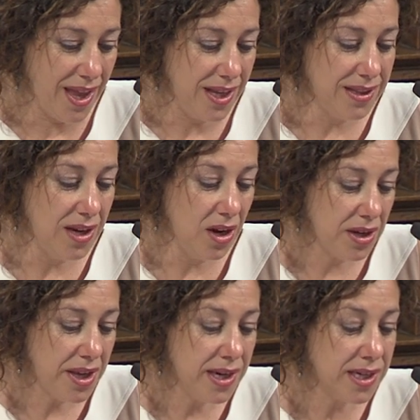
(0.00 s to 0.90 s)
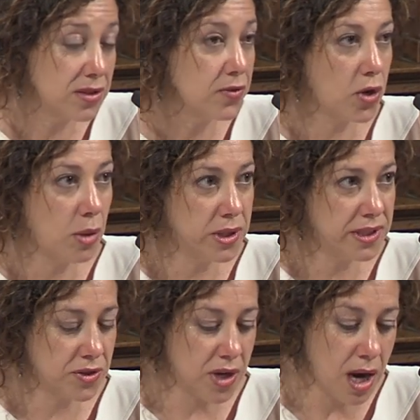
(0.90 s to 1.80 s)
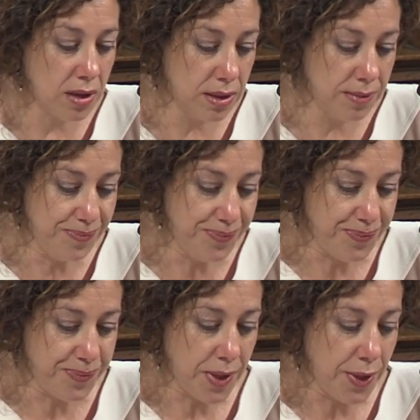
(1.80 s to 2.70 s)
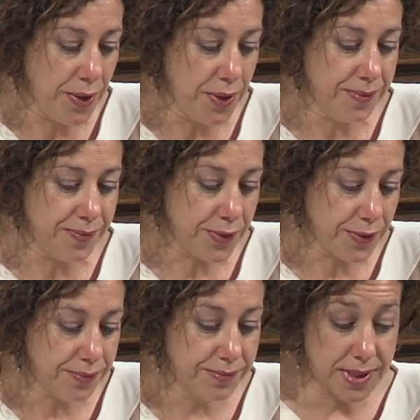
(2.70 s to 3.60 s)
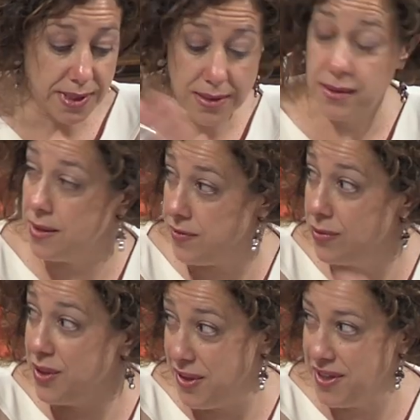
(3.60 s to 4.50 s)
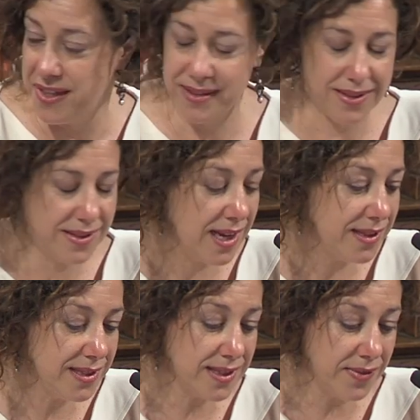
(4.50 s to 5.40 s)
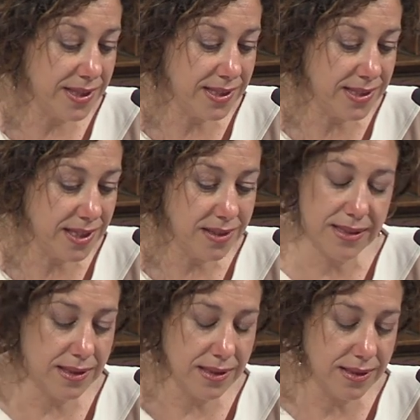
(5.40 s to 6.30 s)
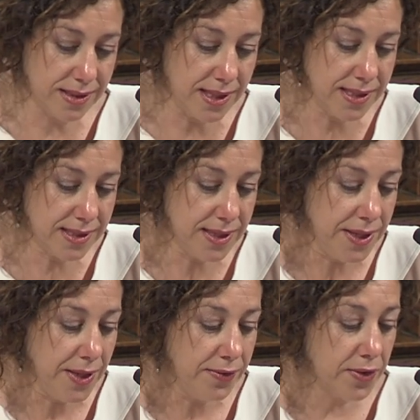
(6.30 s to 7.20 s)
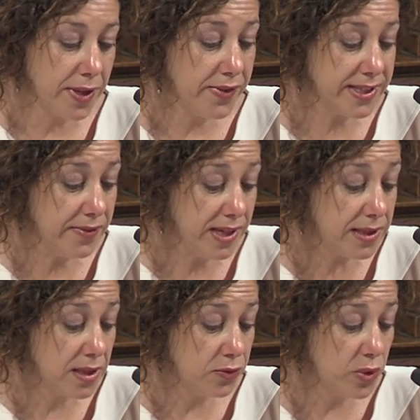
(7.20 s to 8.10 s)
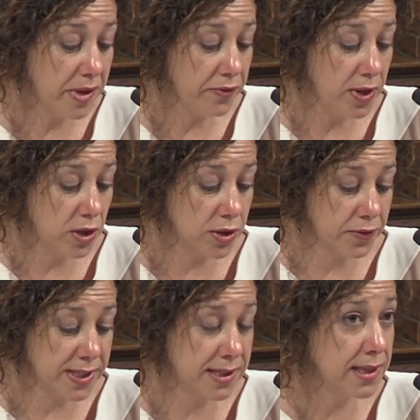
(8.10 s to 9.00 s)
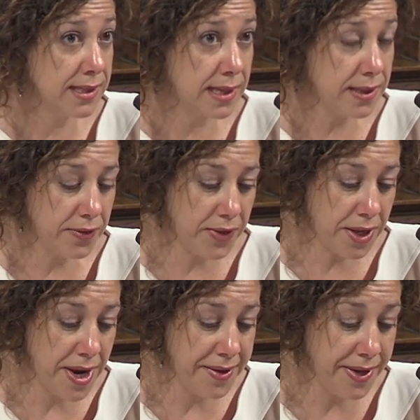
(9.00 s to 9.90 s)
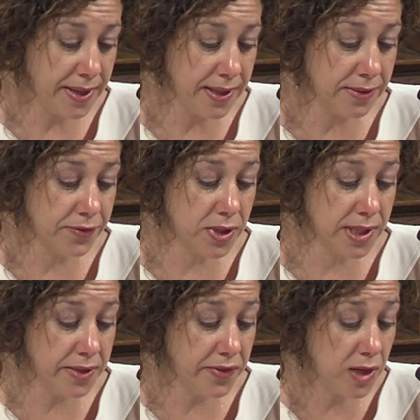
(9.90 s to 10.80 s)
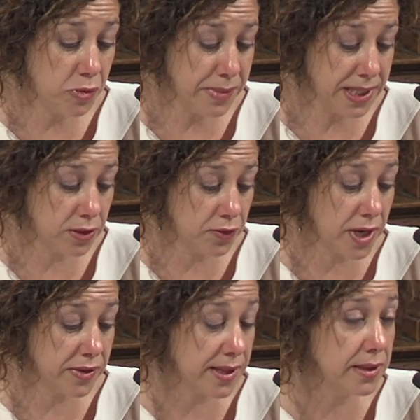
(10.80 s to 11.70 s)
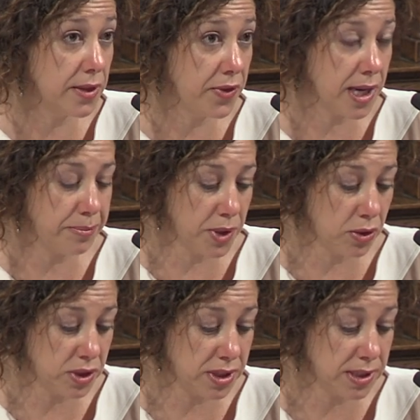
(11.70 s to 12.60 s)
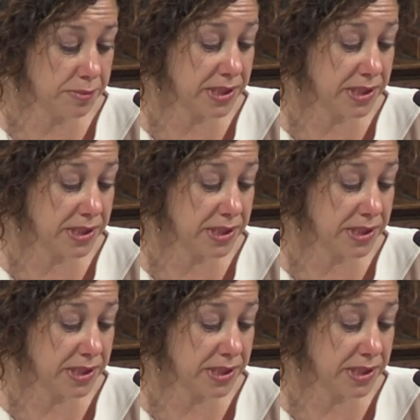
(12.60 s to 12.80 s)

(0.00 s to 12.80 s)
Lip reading: In the long years of common struggle, since the founding year, 1976, for the visibility of women philosophers in the scientific area and for the development of our scientific approaches,